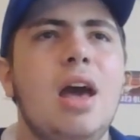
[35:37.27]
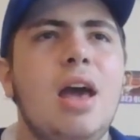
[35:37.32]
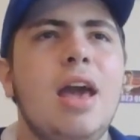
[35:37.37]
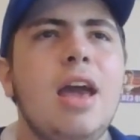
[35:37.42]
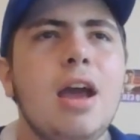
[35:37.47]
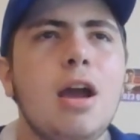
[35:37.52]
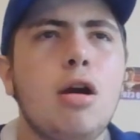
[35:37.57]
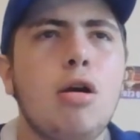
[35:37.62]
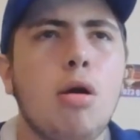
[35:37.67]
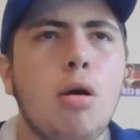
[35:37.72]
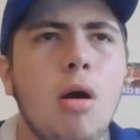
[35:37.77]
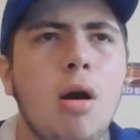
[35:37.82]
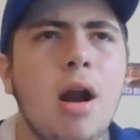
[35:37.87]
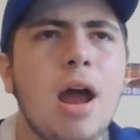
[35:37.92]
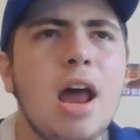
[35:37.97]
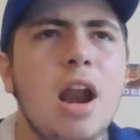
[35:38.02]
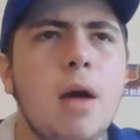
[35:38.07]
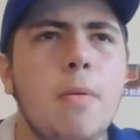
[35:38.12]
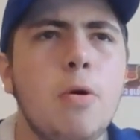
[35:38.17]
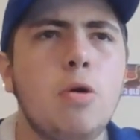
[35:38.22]

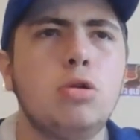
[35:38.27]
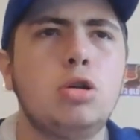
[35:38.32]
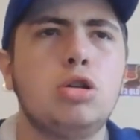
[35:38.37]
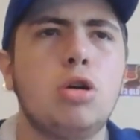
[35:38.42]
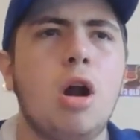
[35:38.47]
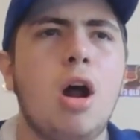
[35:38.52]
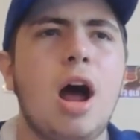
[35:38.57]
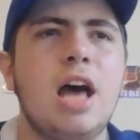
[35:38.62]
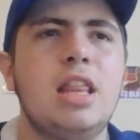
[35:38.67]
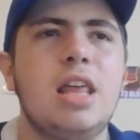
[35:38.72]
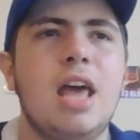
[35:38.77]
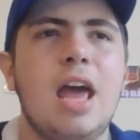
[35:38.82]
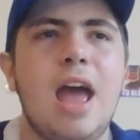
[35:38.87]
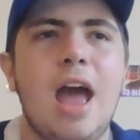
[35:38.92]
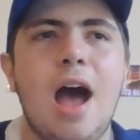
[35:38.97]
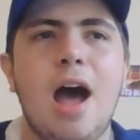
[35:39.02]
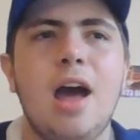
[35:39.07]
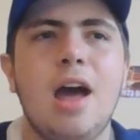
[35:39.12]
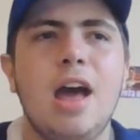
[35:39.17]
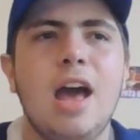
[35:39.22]
Incredible try
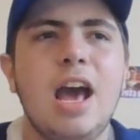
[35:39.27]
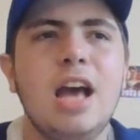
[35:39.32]
there.